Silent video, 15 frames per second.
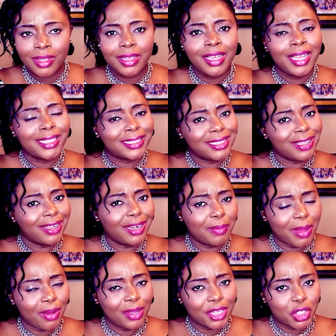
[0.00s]
It's not
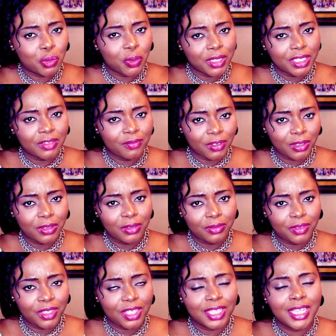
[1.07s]
about expensive or clothes,
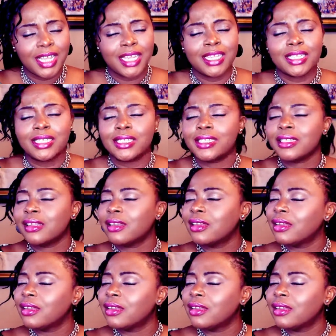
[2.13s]
it is